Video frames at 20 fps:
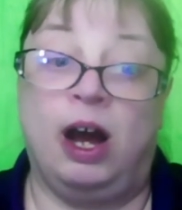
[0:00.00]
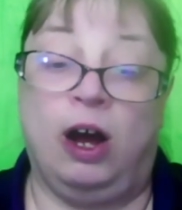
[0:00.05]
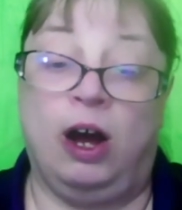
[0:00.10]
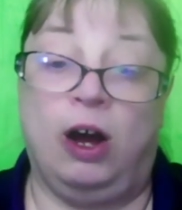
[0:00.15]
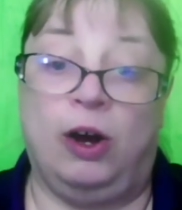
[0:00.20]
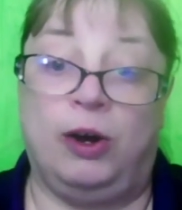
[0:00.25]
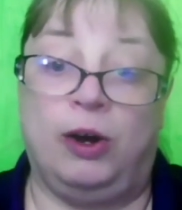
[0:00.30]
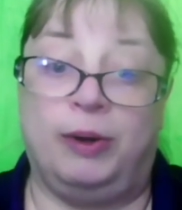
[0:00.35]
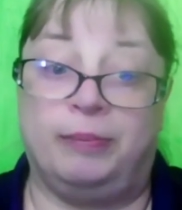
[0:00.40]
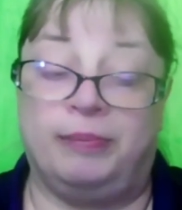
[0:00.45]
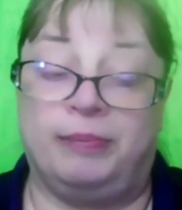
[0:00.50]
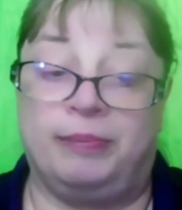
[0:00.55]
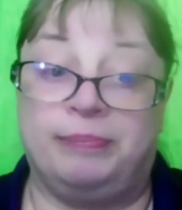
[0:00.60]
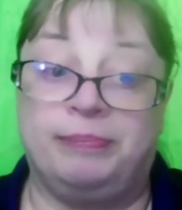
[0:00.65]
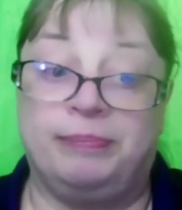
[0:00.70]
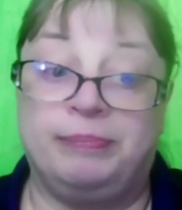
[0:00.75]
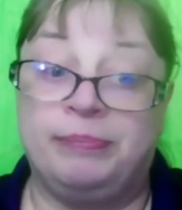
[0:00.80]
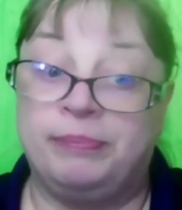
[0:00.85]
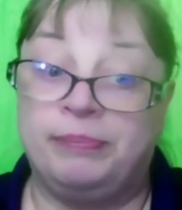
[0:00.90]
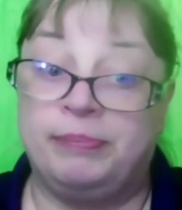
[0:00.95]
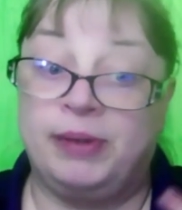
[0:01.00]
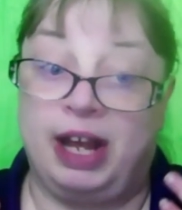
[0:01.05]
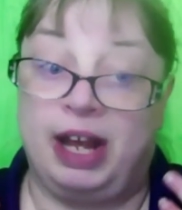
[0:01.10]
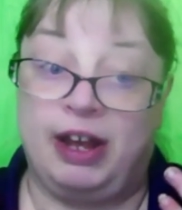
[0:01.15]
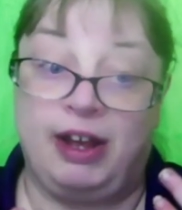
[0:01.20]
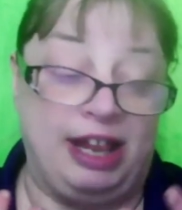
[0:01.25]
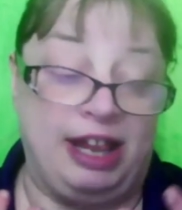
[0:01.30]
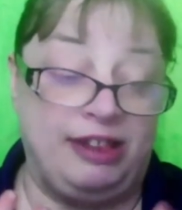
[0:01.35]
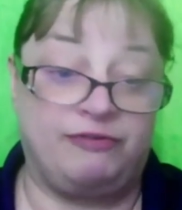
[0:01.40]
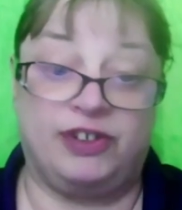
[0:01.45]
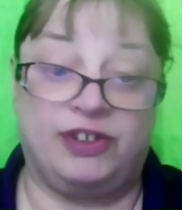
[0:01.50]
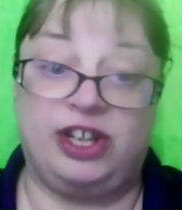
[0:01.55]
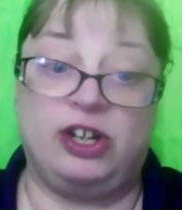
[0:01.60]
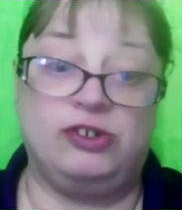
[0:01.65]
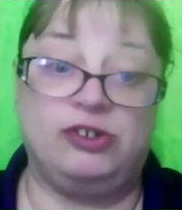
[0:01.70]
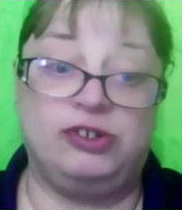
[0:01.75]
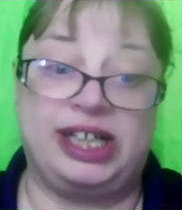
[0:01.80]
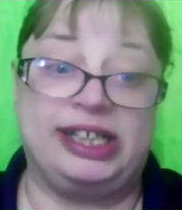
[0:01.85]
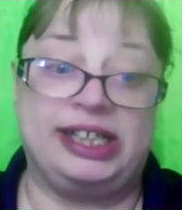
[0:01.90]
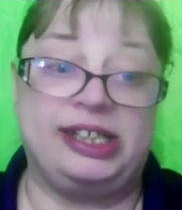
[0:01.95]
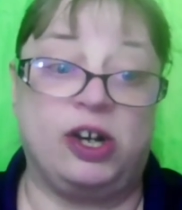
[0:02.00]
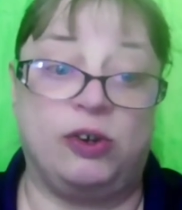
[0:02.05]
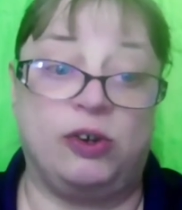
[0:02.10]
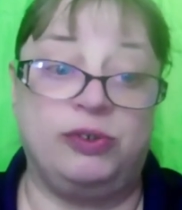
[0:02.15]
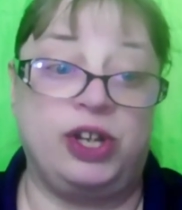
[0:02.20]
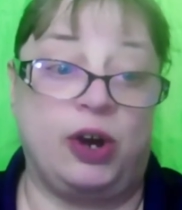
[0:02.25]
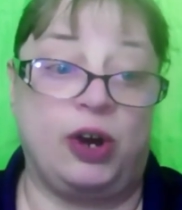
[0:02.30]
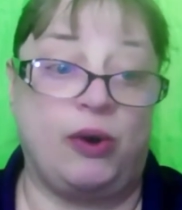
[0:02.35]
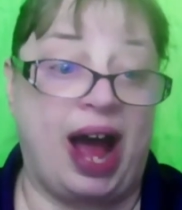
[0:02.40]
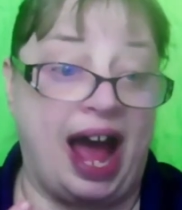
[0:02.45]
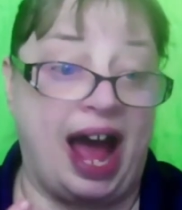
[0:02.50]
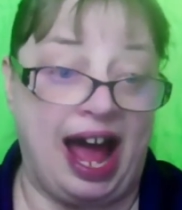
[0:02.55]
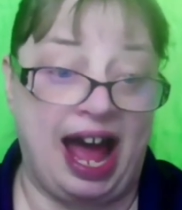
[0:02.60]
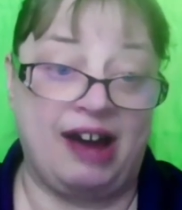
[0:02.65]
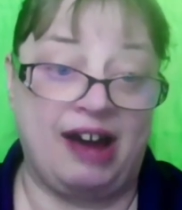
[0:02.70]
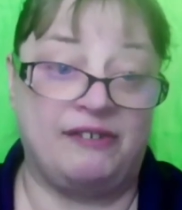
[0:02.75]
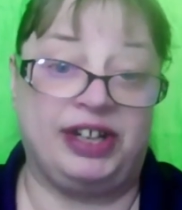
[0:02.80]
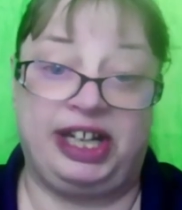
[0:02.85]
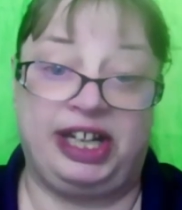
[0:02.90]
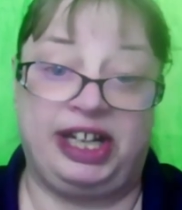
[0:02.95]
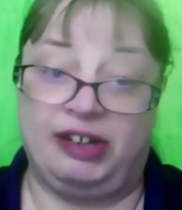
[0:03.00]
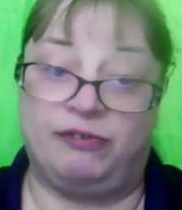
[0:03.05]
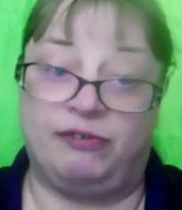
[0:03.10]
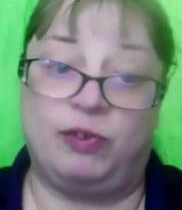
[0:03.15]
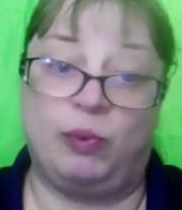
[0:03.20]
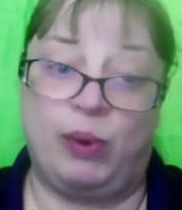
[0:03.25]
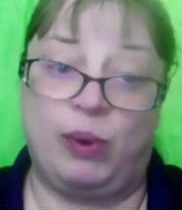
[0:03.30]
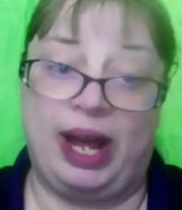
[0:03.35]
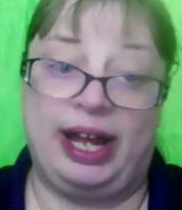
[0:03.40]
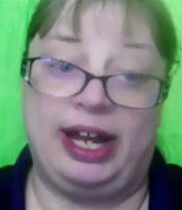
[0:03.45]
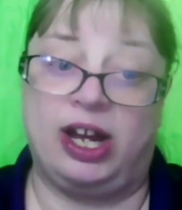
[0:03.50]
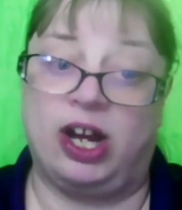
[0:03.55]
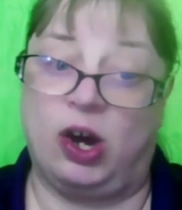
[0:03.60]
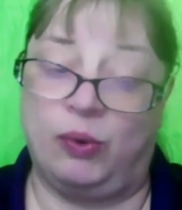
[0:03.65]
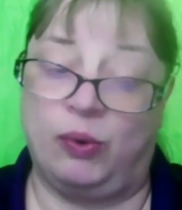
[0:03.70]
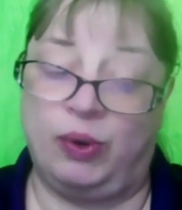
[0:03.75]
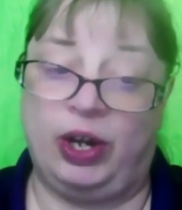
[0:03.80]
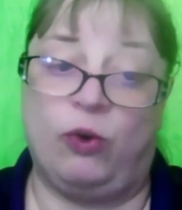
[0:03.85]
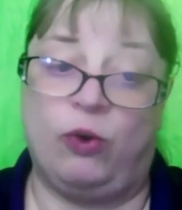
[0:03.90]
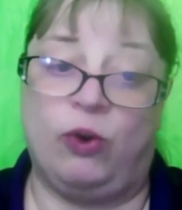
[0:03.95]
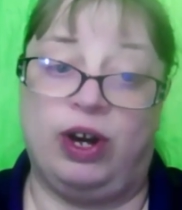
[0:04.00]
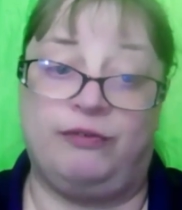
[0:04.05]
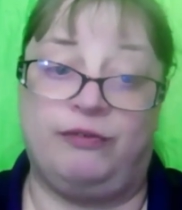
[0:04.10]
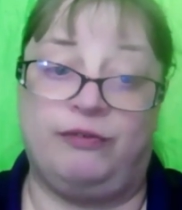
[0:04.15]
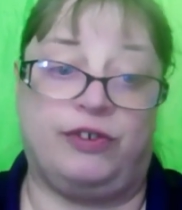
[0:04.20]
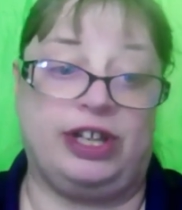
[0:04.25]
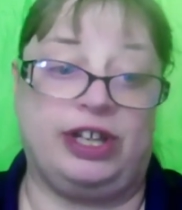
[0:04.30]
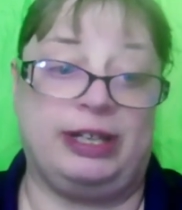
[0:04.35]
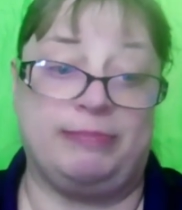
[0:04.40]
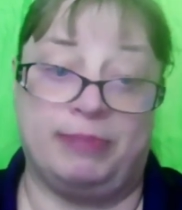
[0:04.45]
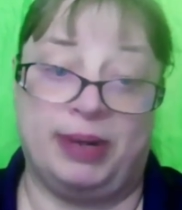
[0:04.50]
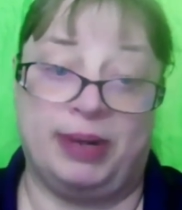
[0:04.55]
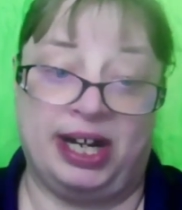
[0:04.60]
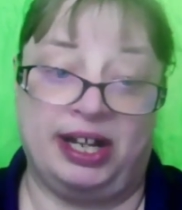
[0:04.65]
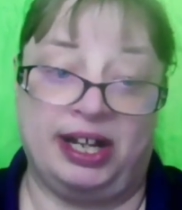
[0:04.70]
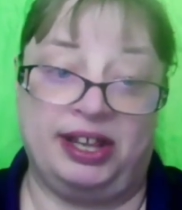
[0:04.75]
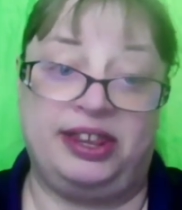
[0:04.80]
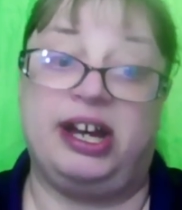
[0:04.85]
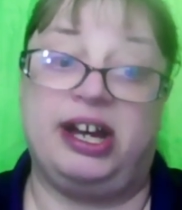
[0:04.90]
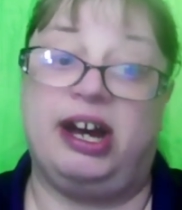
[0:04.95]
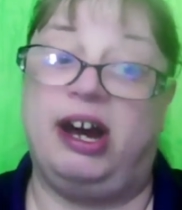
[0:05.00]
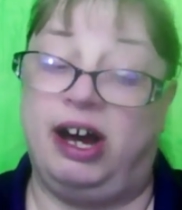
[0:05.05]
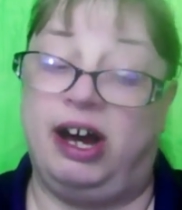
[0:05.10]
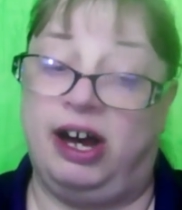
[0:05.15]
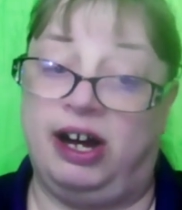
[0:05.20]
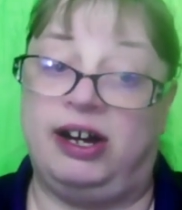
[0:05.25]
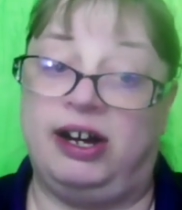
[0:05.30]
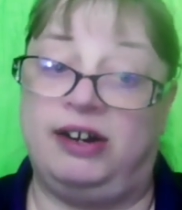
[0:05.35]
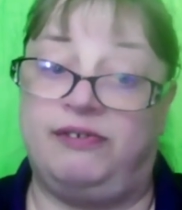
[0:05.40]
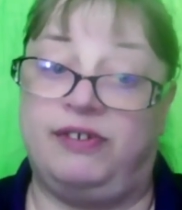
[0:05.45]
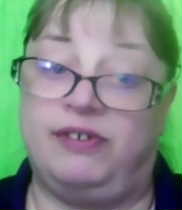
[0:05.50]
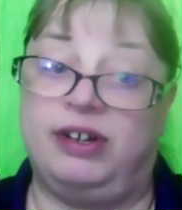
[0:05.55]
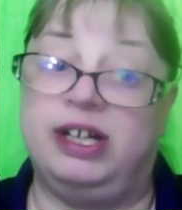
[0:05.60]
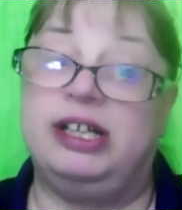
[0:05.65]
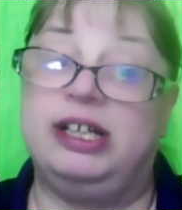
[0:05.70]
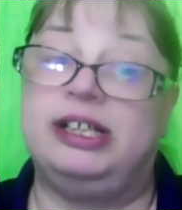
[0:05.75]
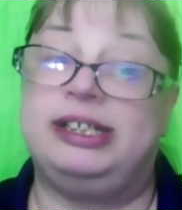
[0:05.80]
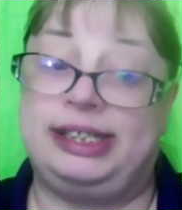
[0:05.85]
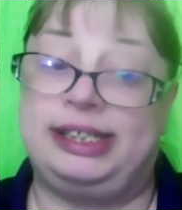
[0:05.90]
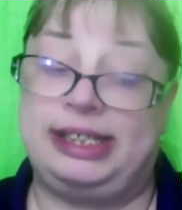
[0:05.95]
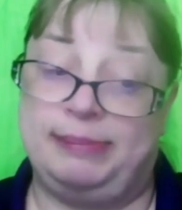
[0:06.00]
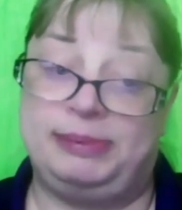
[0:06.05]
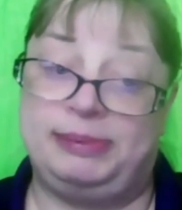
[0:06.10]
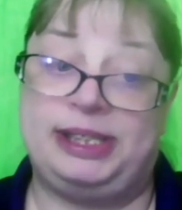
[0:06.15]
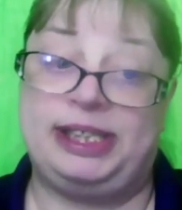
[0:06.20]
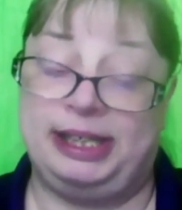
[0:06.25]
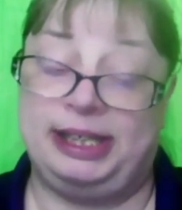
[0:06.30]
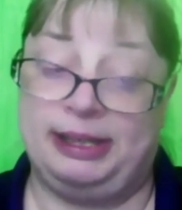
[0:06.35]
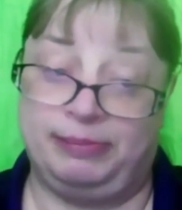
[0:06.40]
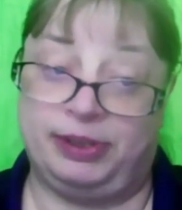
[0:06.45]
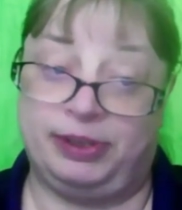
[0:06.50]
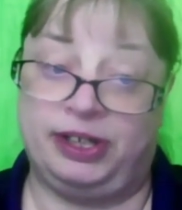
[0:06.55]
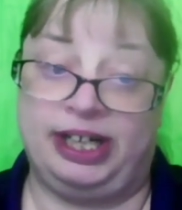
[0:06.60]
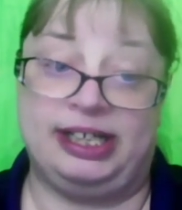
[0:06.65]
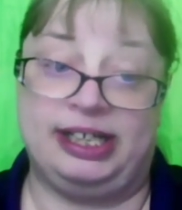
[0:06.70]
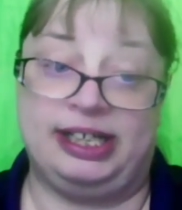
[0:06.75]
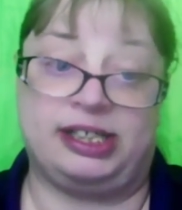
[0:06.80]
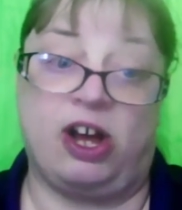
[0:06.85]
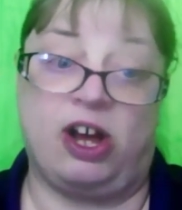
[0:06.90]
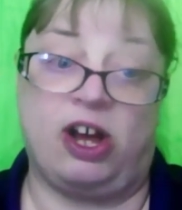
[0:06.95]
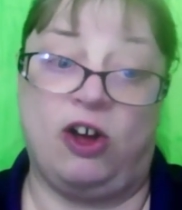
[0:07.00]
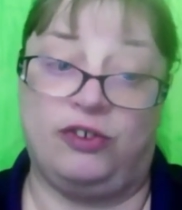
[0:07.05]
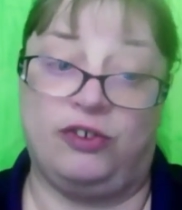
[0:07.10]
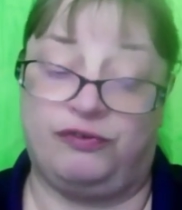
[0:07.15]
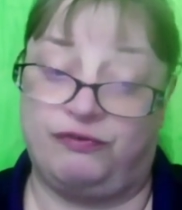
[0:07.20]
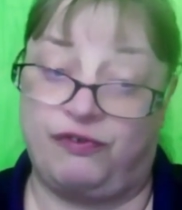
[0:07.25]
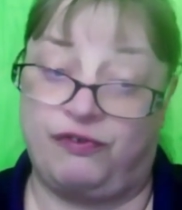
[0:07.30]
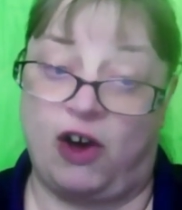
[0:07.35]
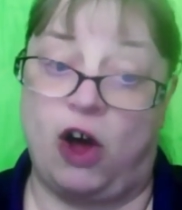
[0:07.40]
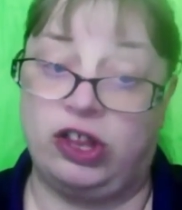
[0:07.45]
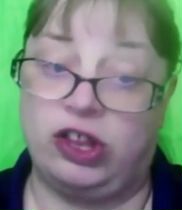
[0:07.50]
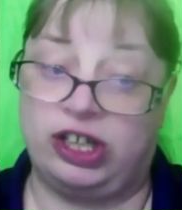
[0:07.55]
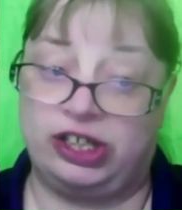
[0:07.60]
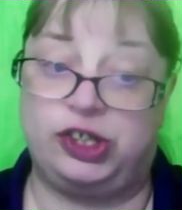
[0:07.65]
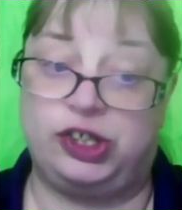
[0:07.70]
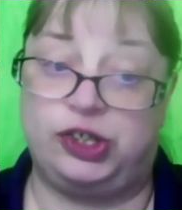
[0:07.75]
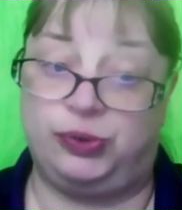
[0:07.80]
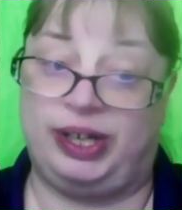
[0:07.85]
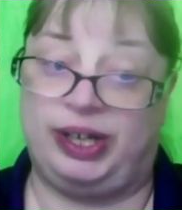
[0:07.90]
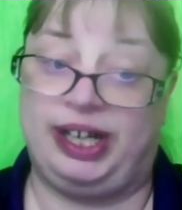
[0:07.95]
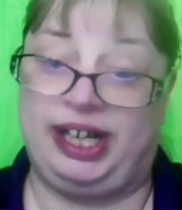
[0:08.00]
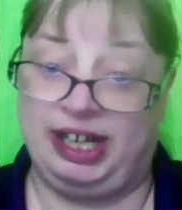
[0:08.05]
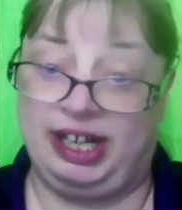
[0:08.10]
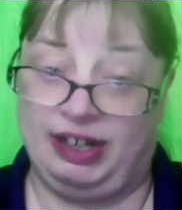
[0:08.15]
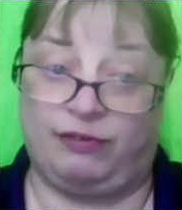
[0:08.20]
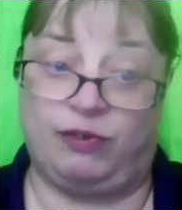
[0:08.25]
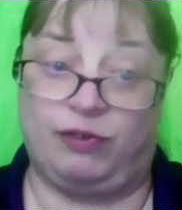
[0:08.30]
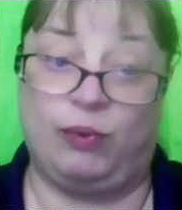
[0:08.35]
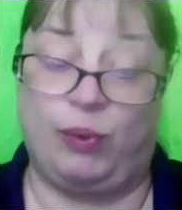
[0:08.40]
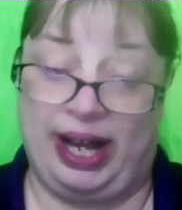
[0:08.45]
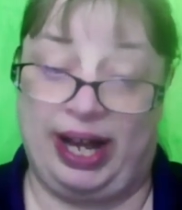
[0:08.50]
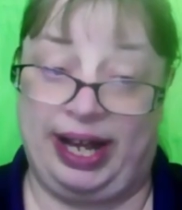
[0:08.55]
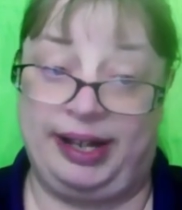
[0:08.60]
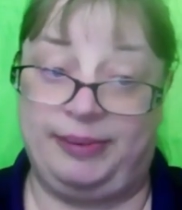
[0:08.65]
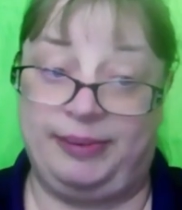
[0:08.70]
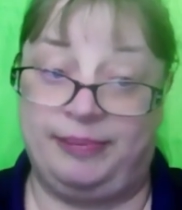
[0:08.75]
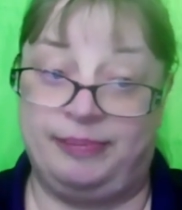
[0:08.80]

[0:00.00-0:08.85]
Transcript: Um, and for those that don't know, I have a giveaway going on for the month of September. It's called Fall Into a Giveaway.